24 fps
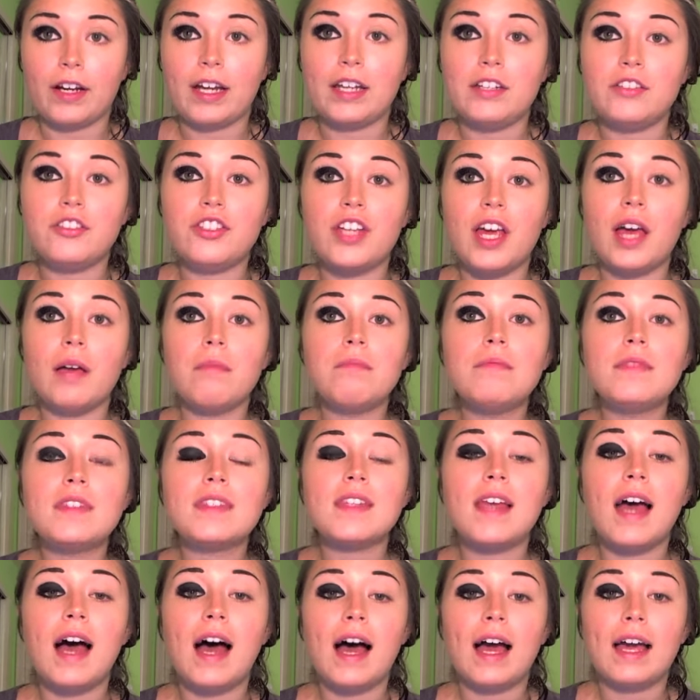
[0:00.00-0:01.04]
and
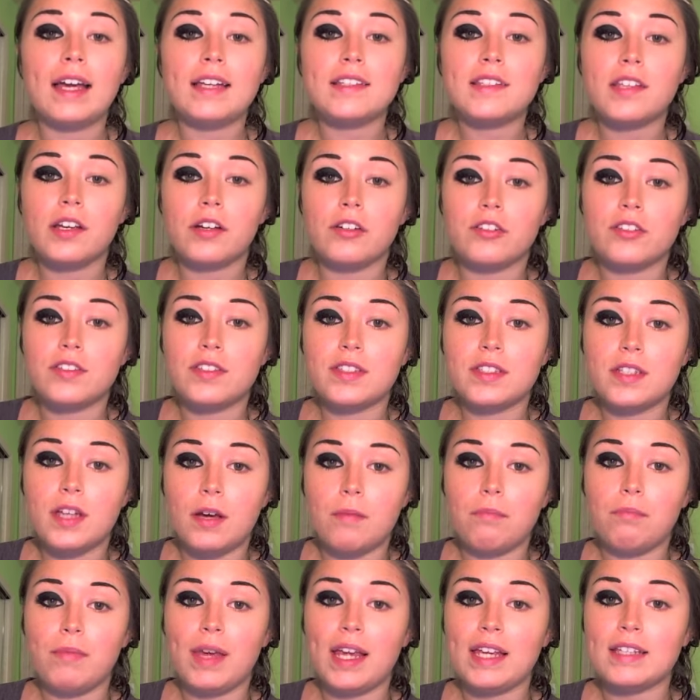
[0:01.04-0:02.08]
Jem's eyes are just
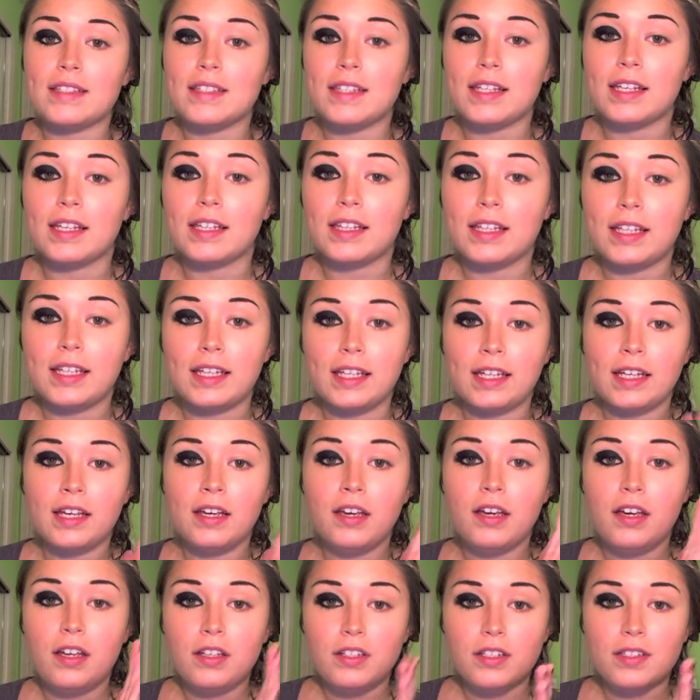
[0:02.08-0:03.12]
amazingly
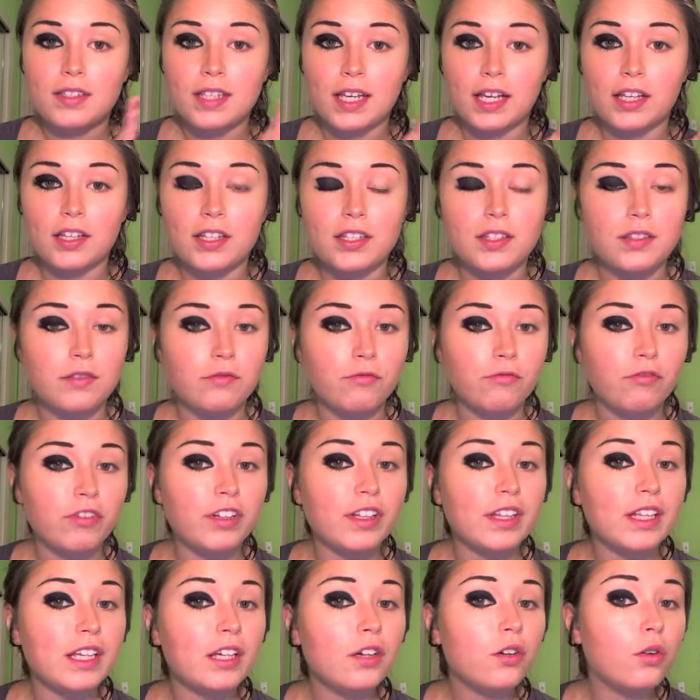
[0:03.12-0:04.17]
just like this
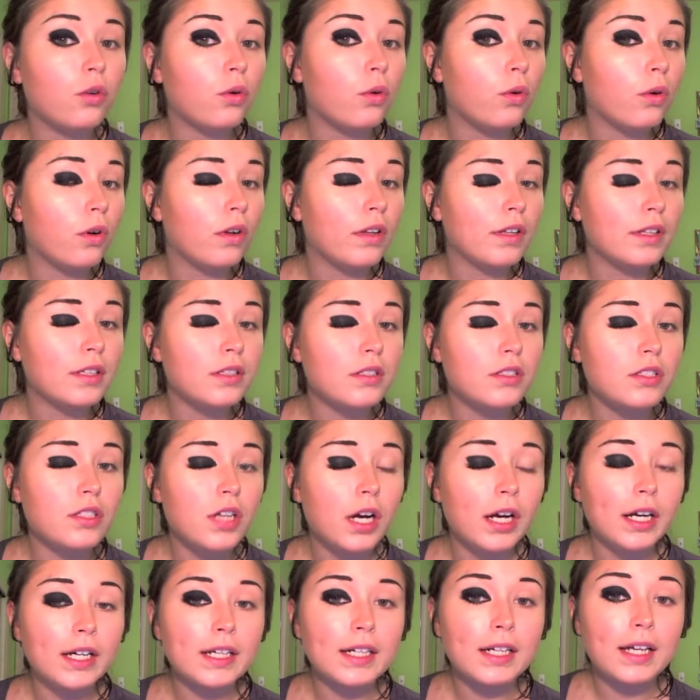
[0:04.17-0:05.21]
really cool
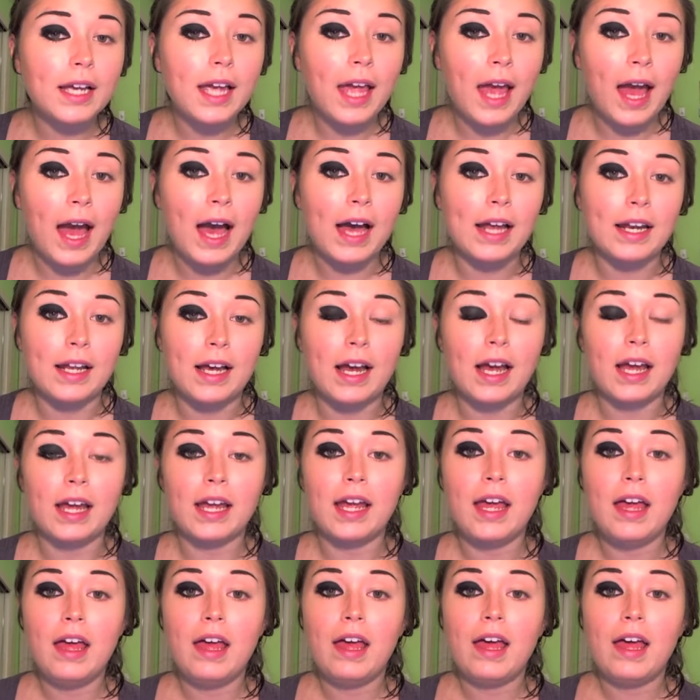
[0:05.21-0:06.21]
dark cat eye.